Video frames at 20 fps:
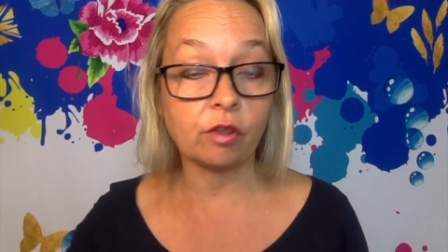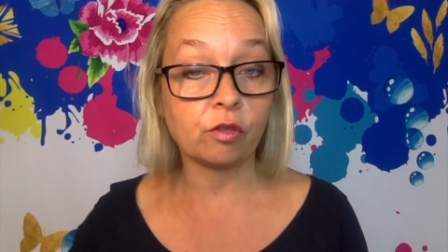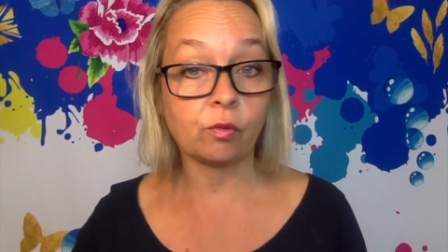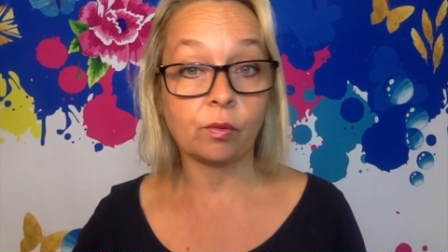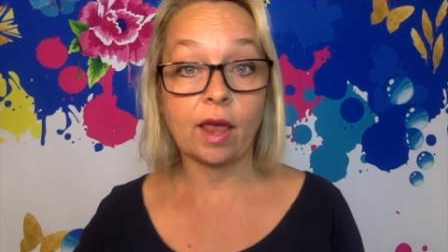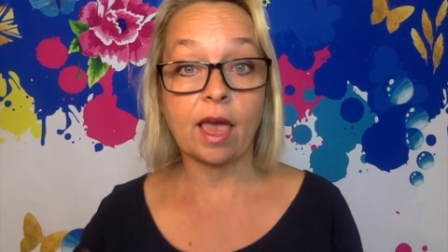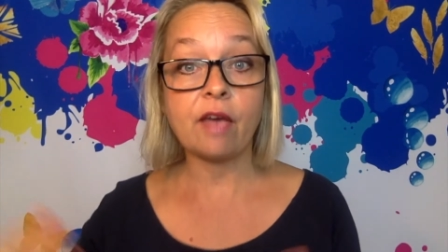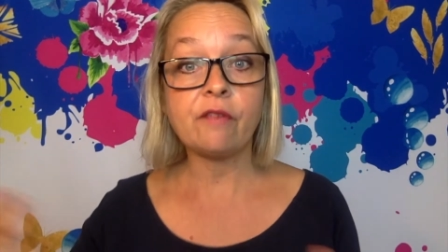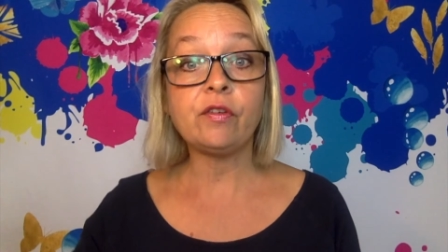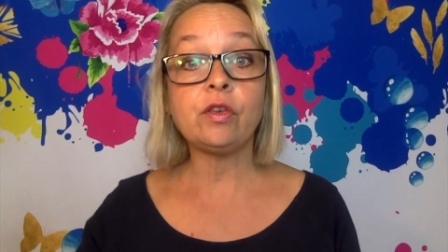
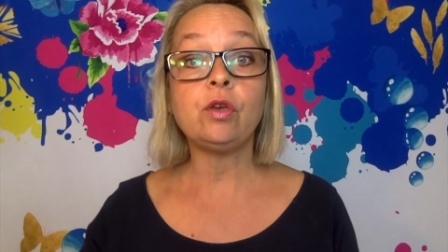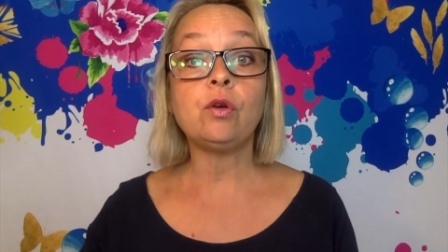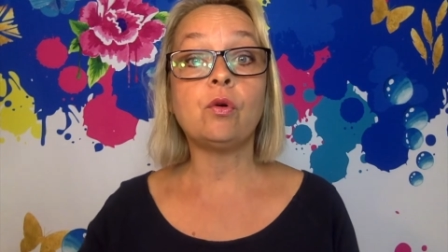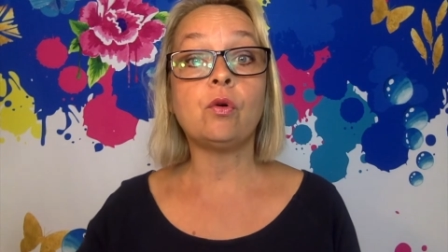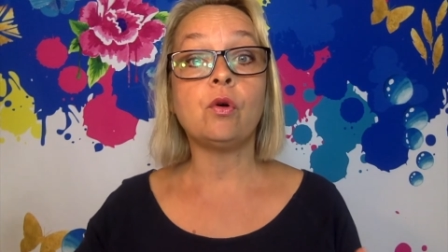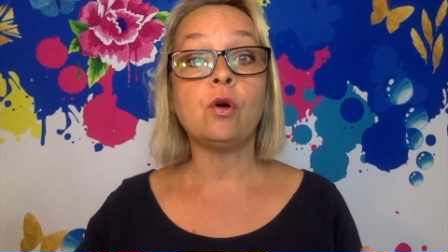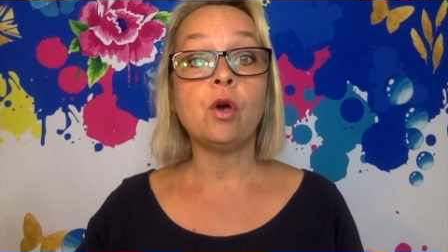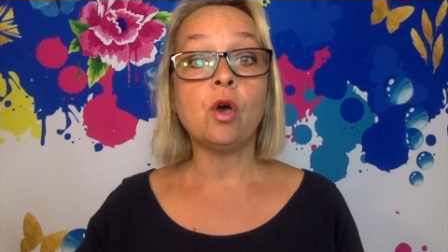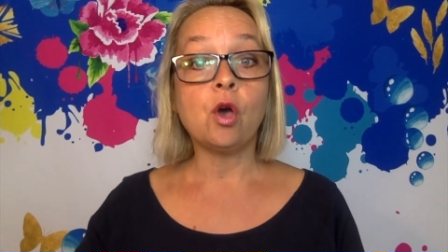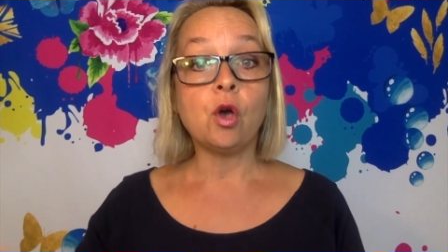whatever
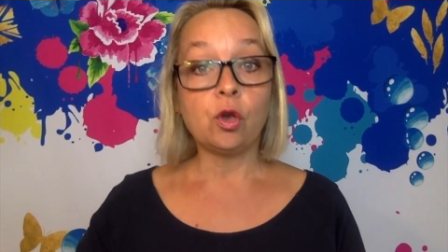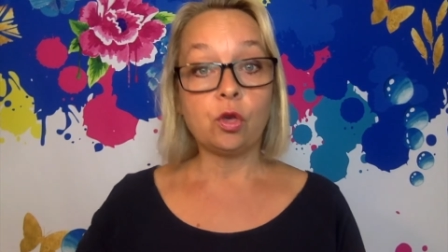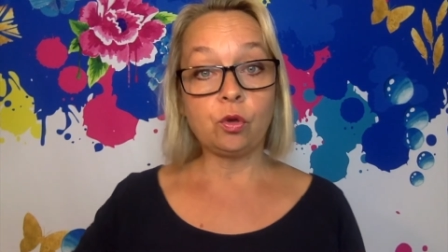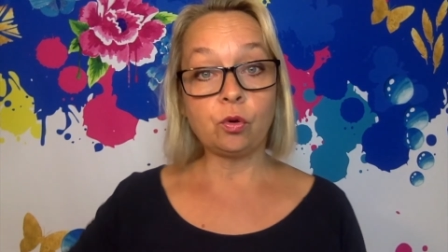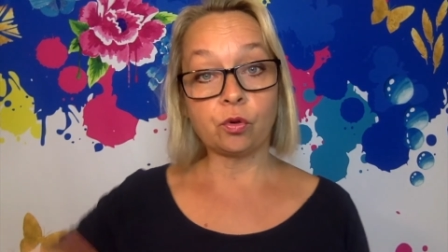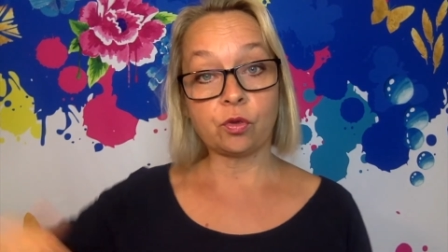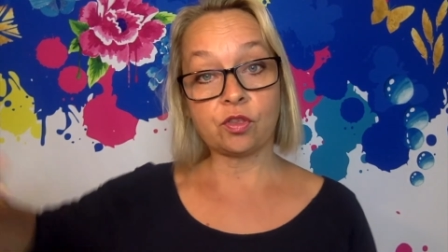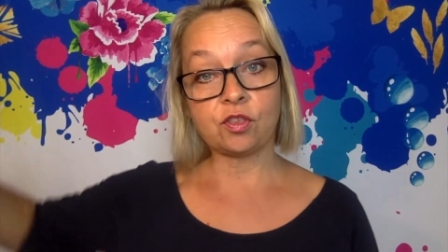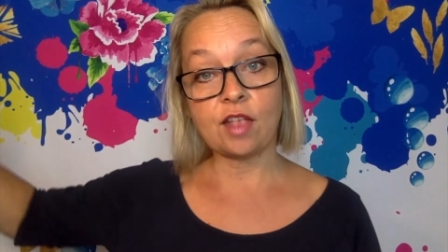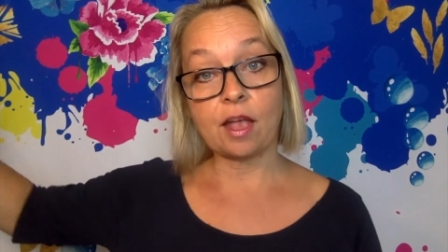your
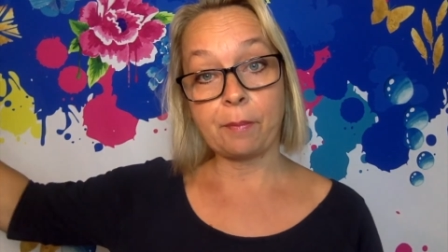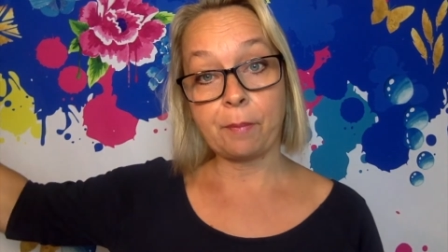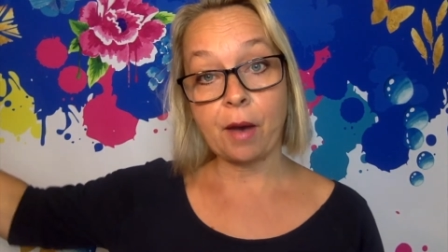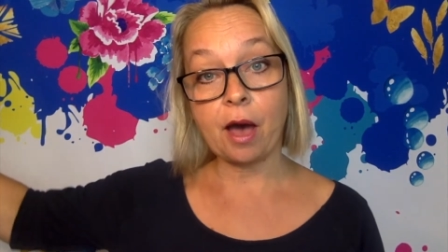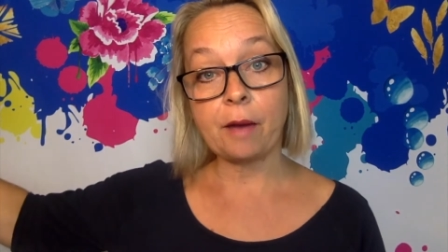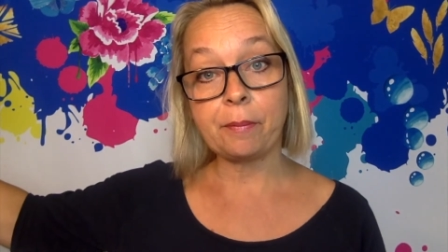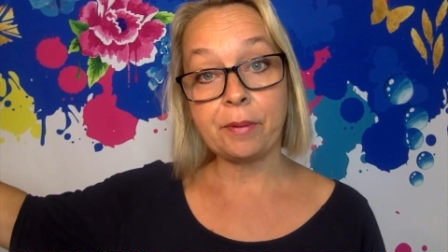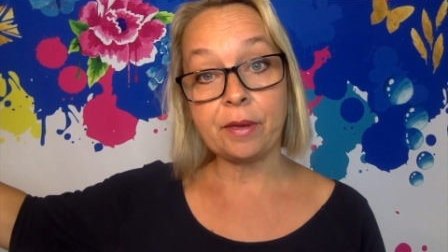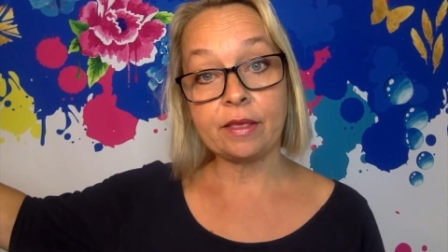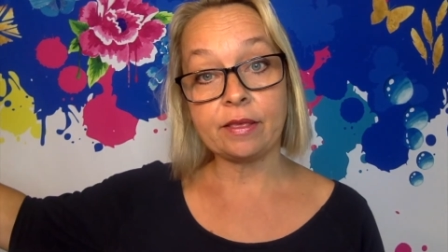step
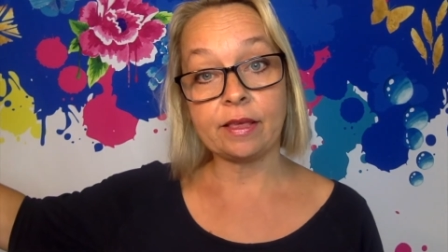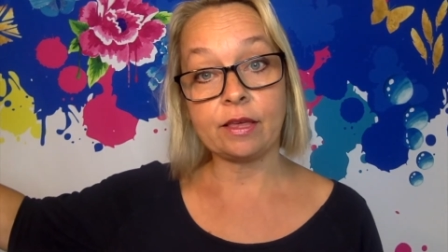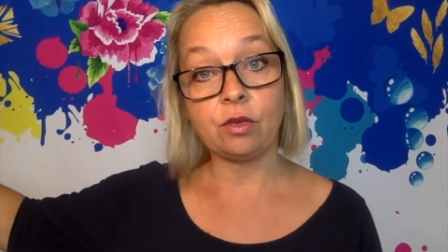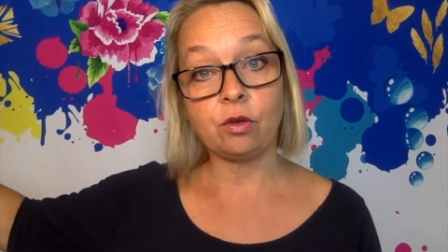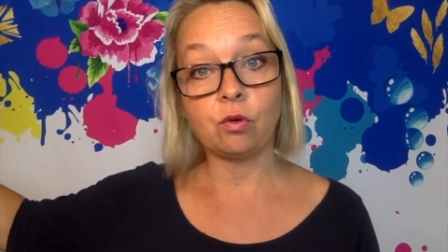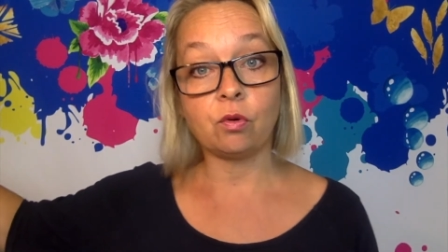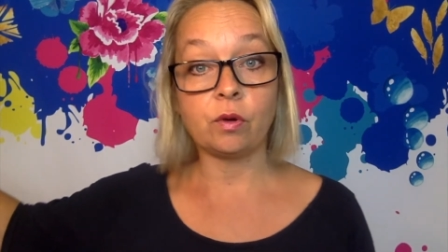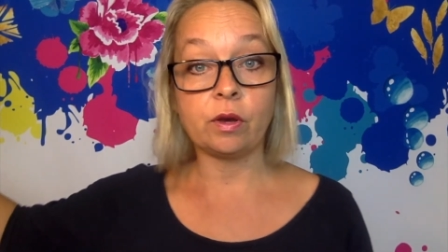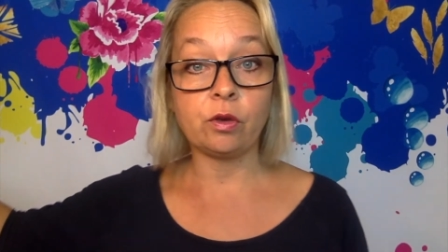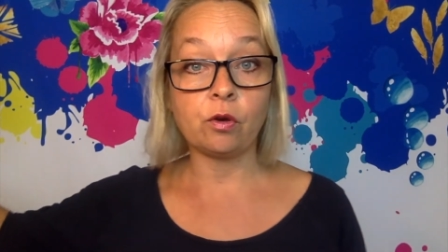up is in
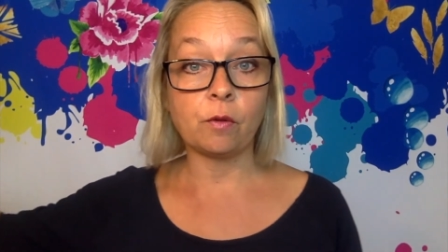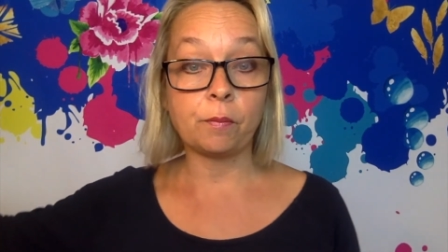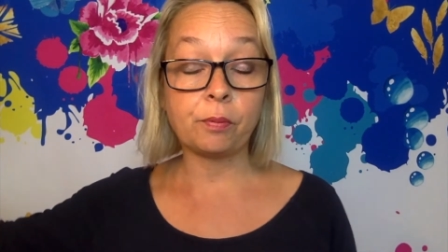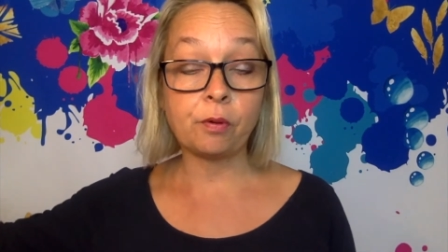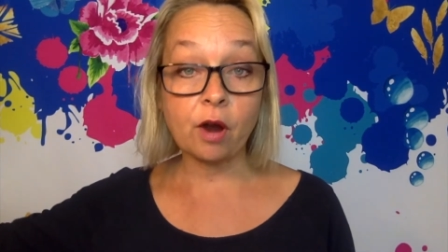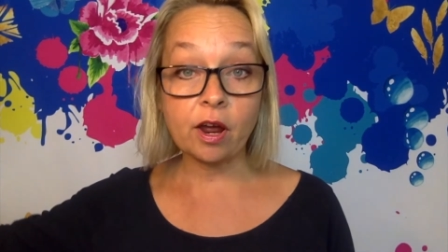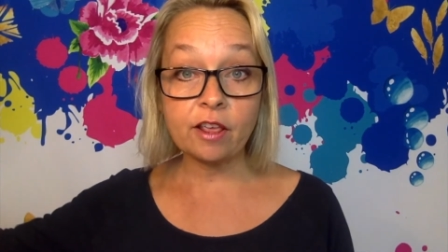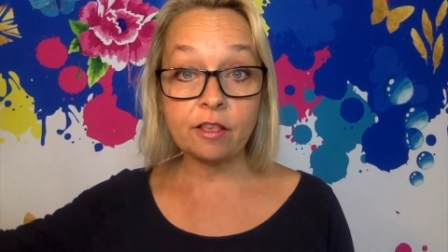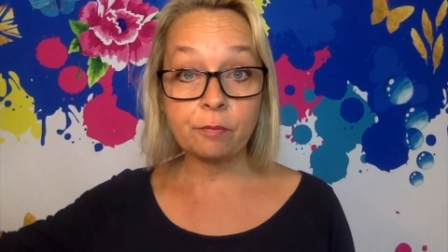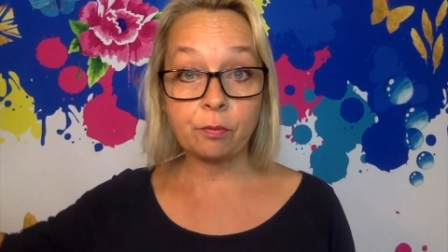your
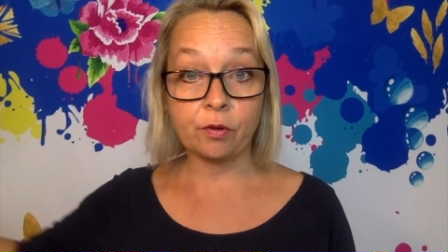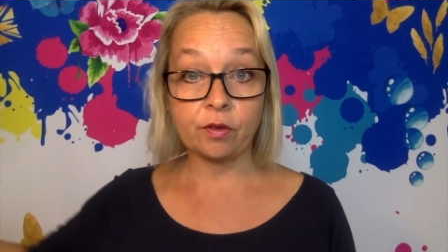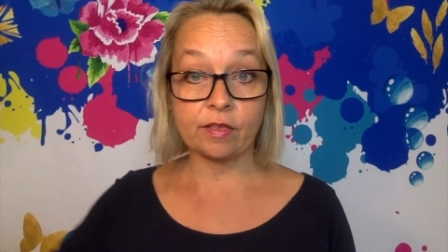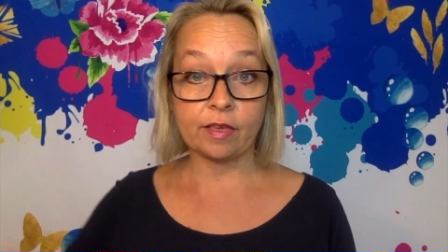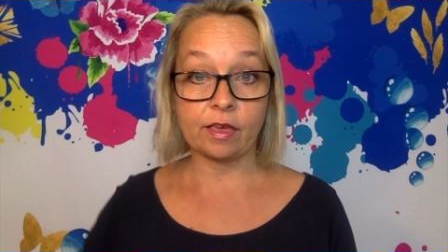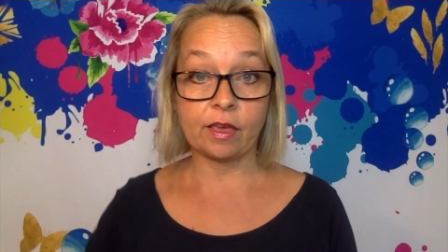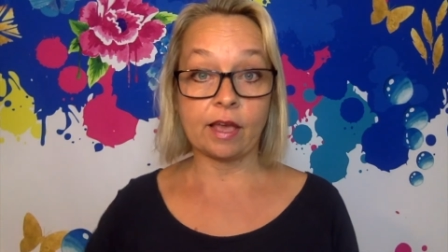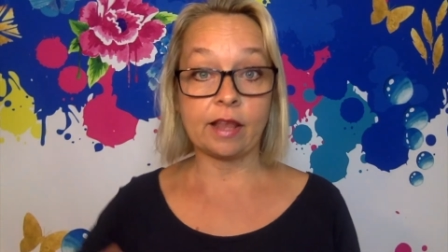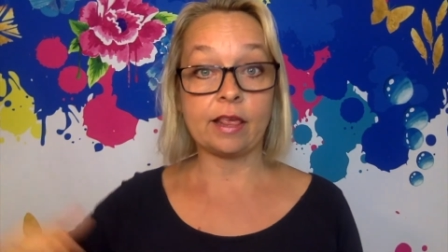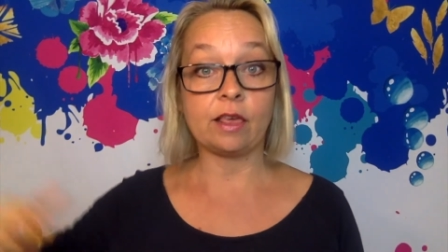price point
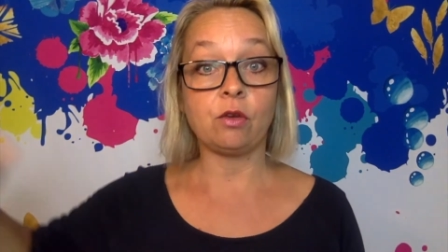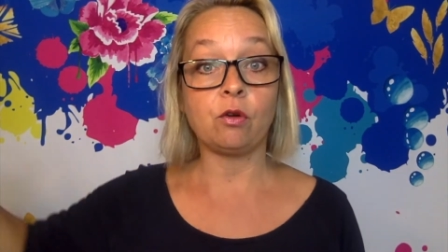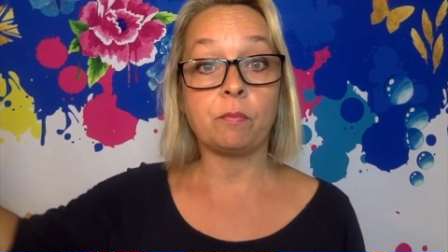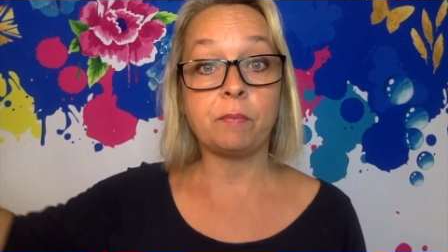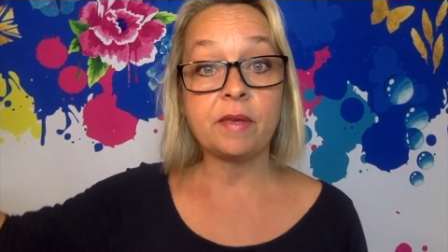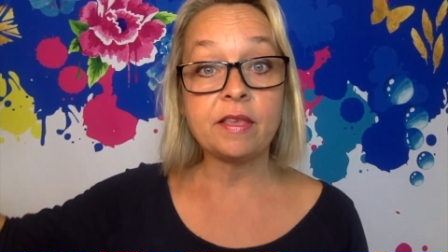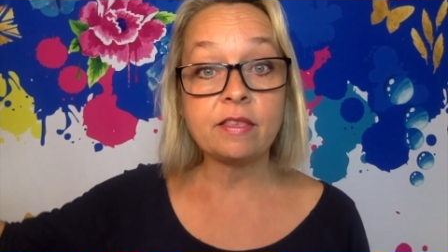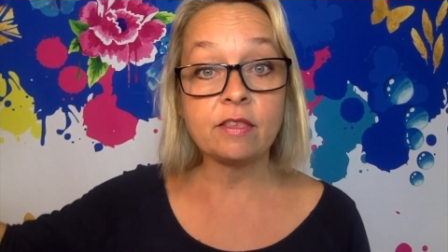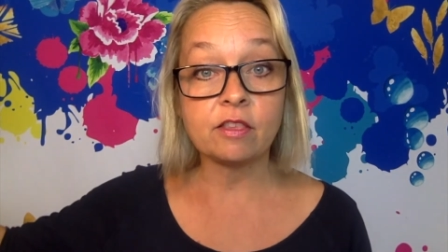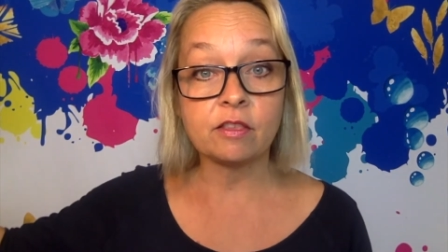and in your
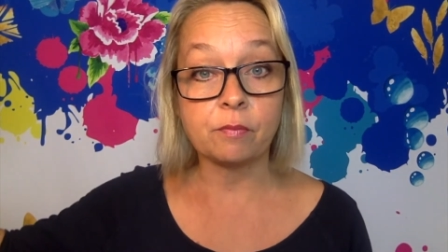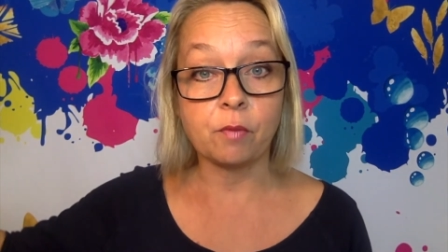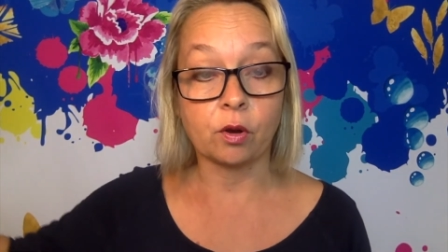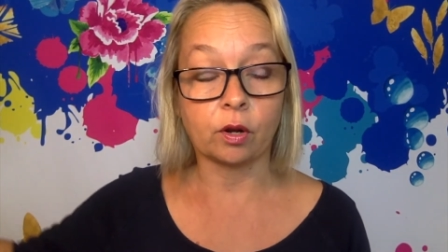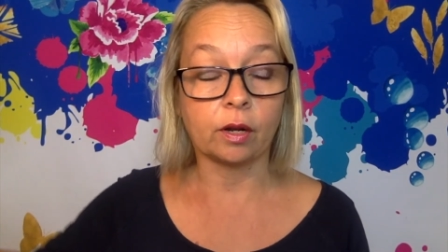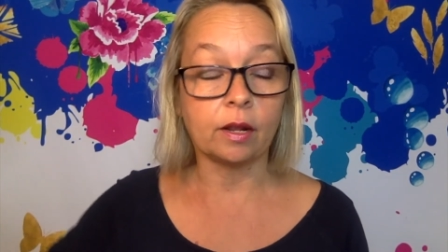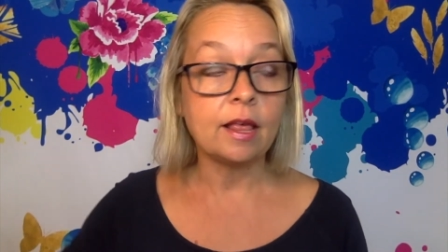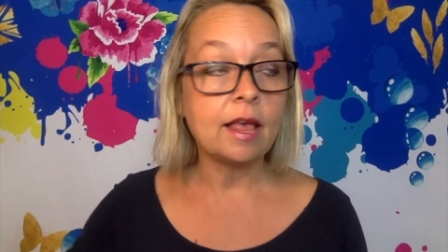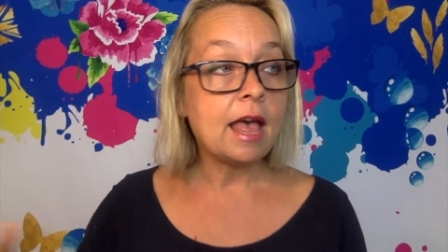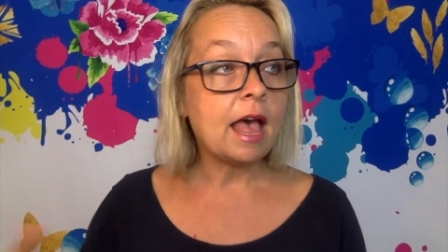business model.